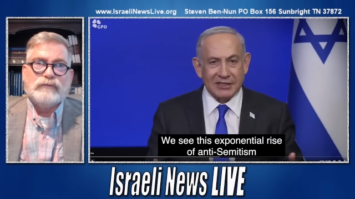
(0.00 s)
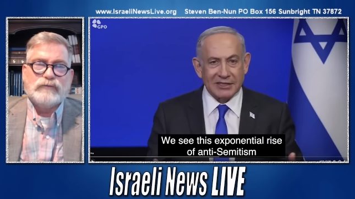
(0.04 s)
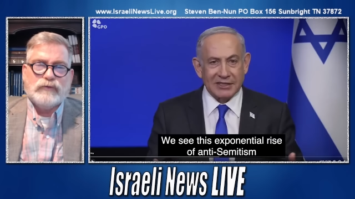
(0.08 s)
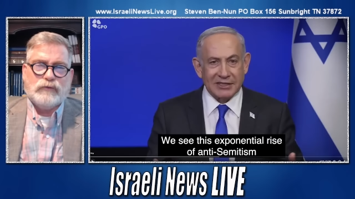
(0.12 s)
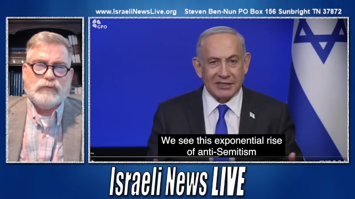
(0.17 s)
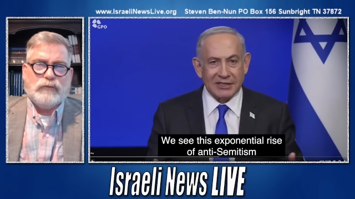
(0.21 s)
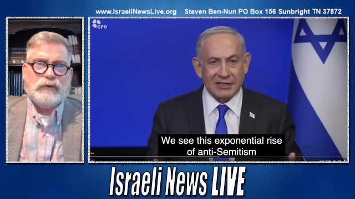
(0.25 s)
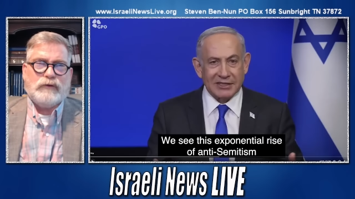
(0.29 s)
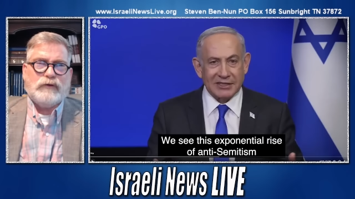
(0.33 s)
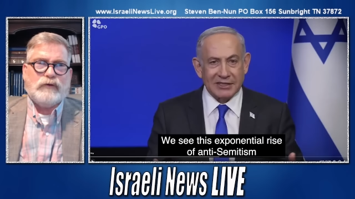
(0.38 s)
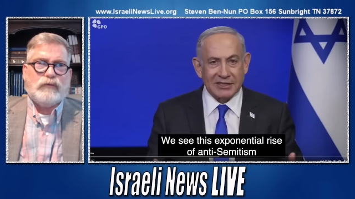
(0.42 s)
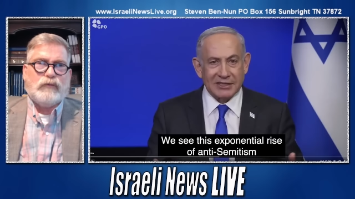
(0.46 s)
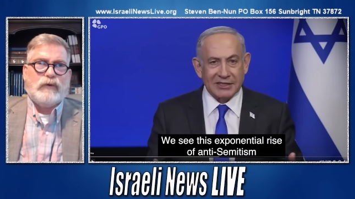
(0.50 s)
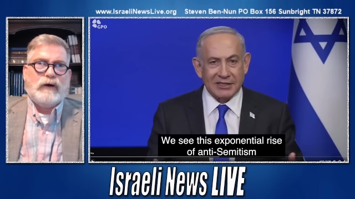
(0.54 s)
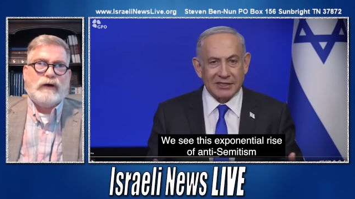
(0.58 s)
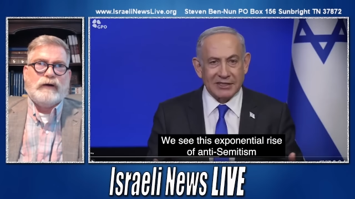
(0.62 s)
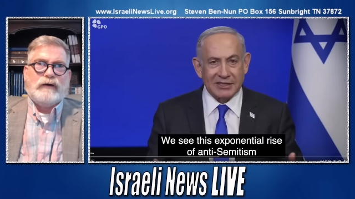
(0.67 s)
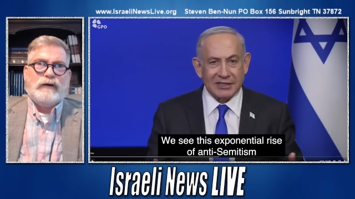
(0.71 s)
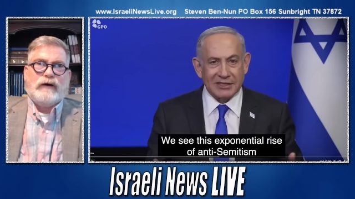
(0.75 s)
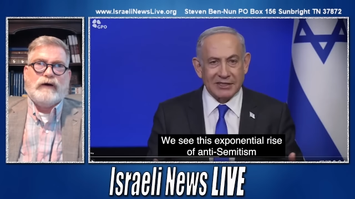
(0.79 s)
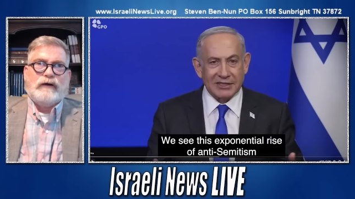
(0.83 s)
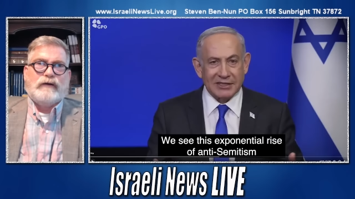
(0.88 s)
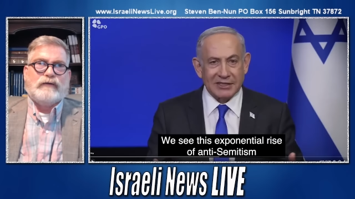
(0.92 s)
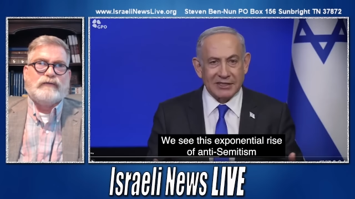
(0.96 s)
Speaker 1: No wonder why
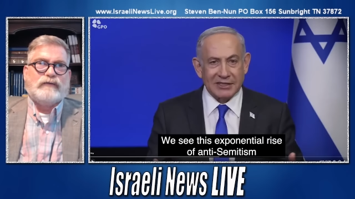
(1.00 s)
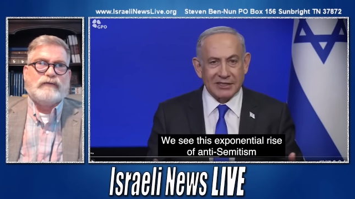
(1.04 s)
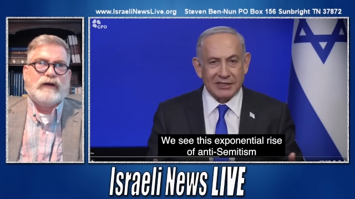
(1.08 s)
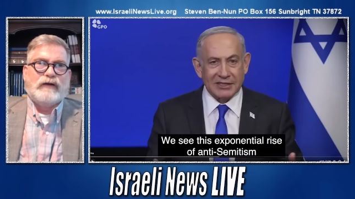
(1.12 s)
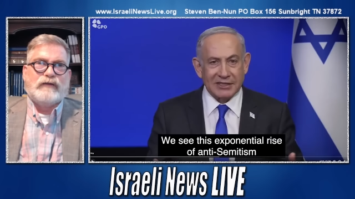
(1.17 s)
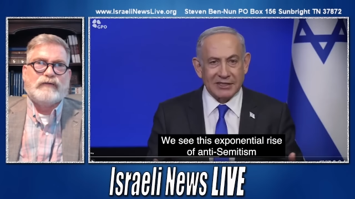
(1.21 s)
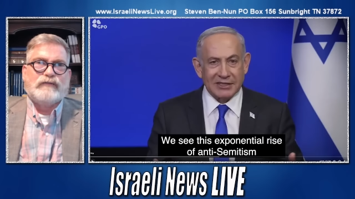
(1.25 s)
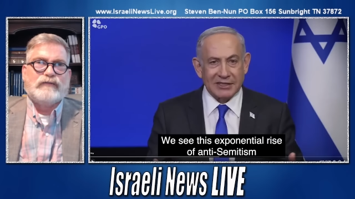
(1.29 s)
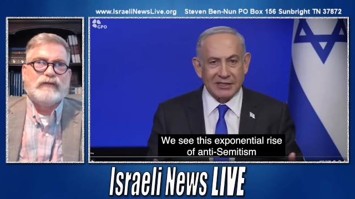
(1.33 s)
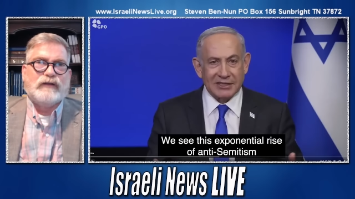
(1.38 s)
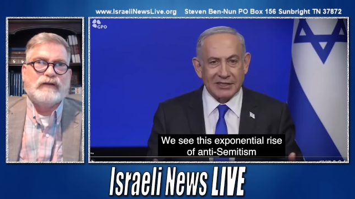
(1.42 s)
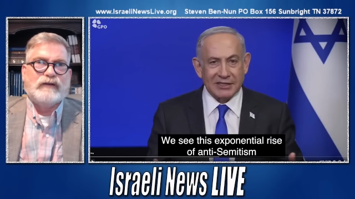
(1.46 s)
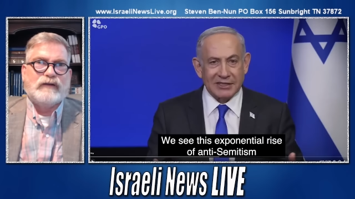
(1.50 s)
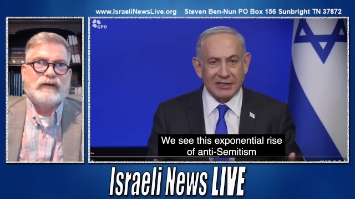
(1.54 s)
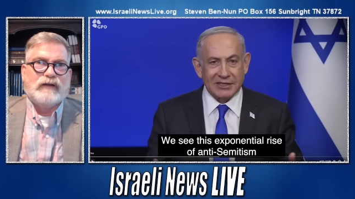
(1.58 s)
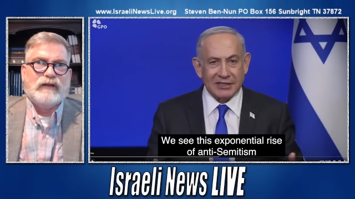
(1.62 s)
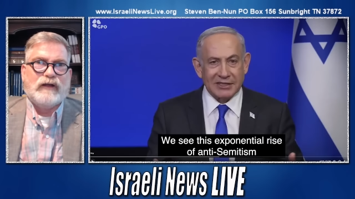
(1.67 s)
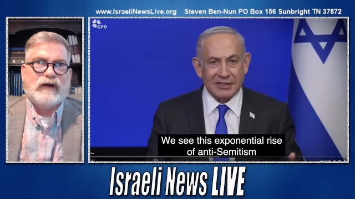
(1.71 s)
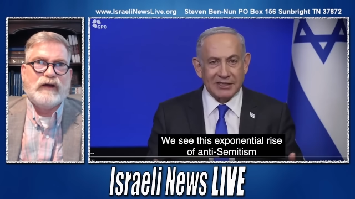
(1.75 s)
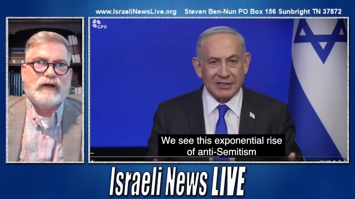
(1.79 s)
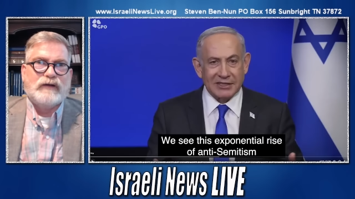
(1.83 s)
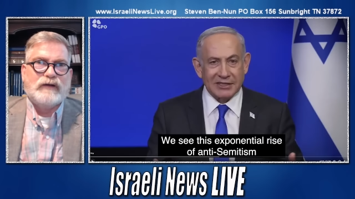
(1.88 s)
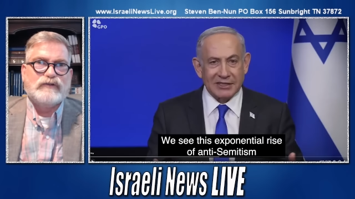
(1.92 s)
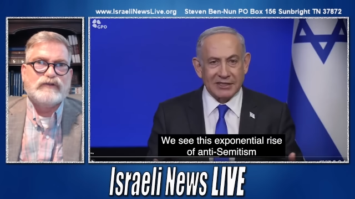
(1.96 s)
God has got to send
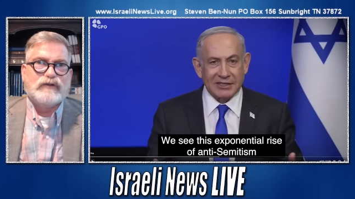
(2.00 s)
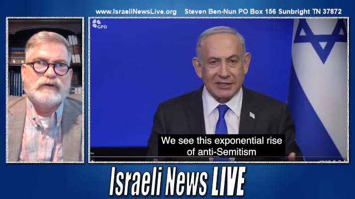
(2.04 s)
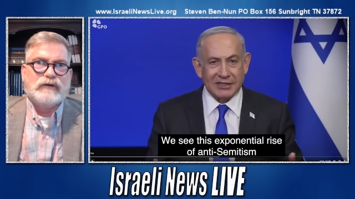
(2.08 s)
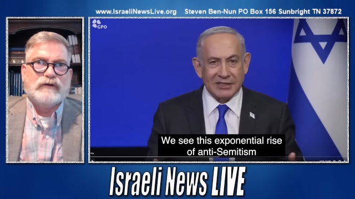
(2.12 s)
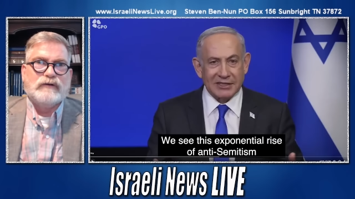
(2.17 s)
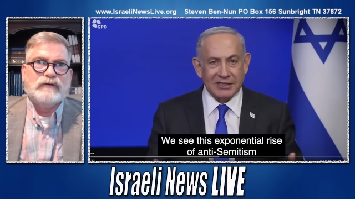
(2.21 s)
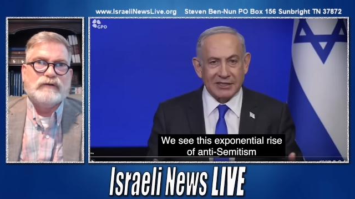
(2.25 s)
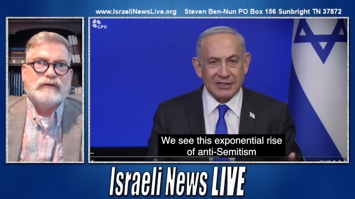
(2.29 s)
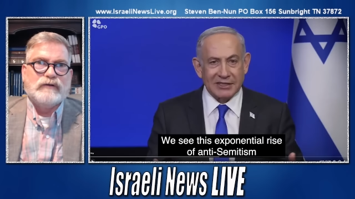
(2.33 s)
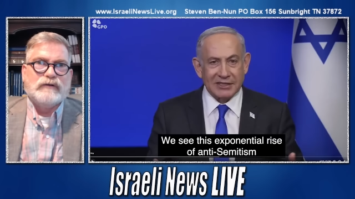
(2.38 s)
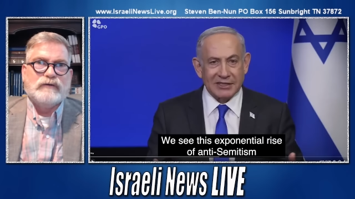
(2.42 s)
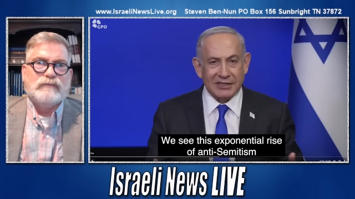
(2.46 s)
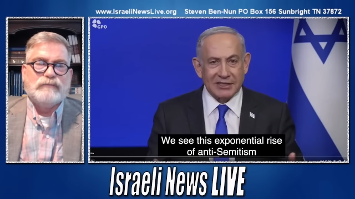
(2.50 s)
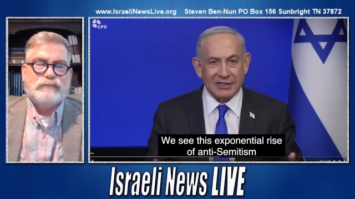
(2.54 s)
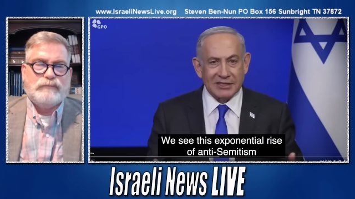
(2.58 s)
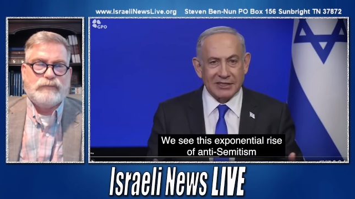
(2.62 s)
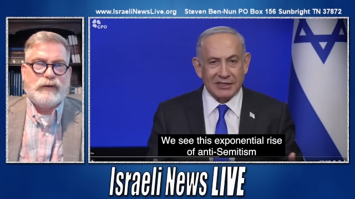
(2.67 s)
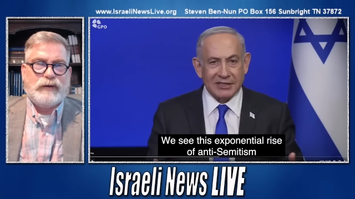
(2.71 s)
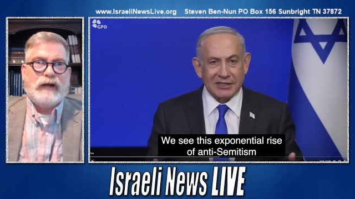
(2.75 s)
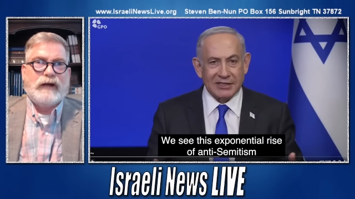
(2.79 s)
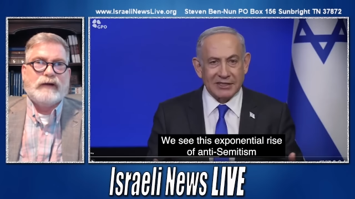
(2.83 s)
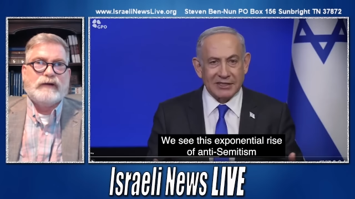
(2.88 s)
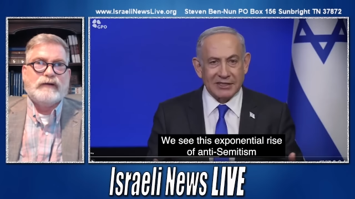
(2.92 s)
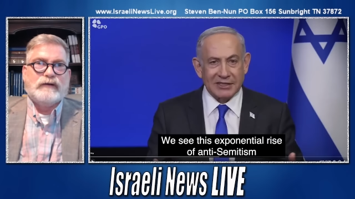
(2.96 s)
Elijah
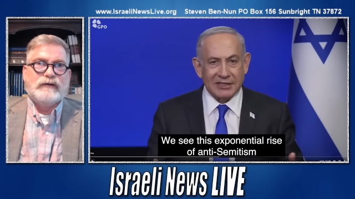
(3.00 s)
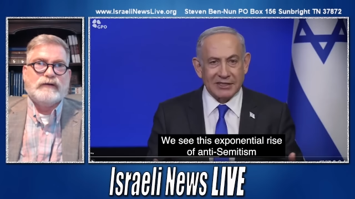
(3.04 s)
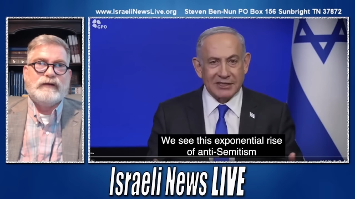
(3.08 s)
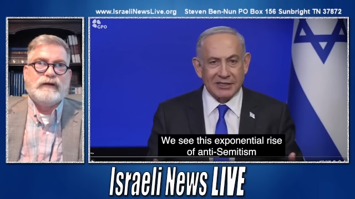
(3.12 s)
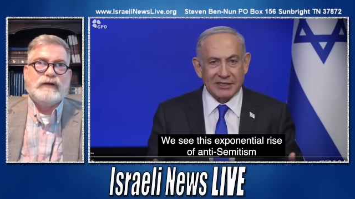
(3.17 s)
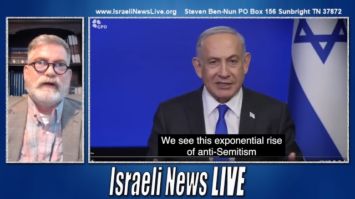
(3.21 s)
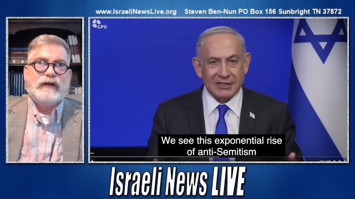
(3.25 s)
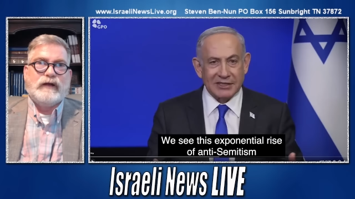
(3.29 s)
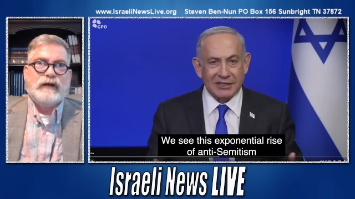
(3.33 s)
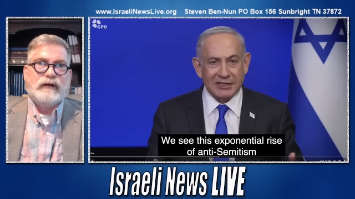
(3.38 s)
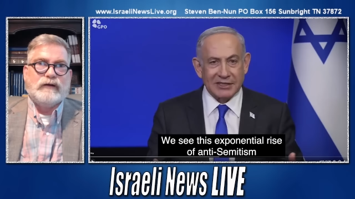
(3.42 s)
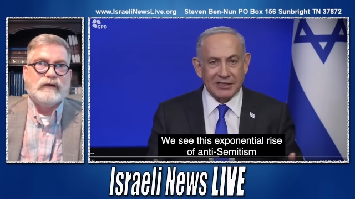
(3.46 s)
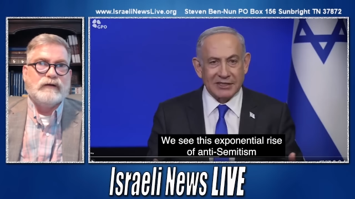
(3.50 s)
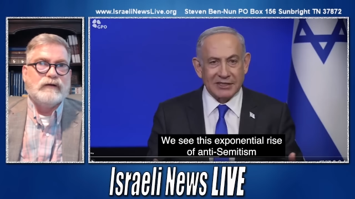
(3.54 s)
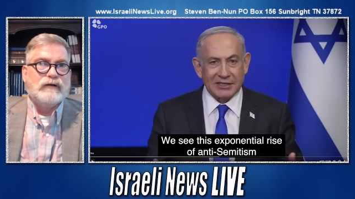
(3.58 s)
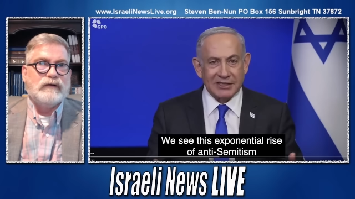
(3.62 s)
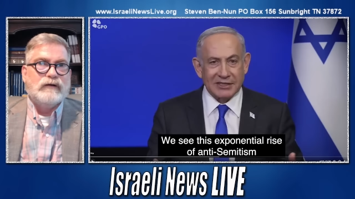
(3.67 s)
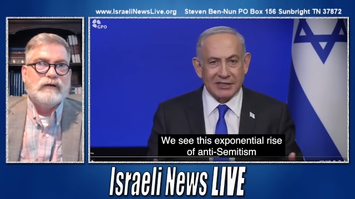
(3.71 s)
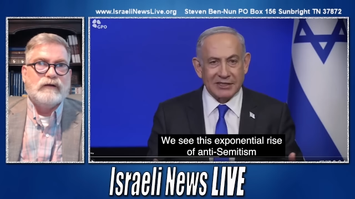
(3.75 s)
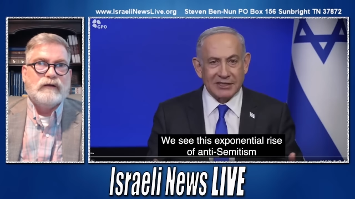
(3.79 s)
back again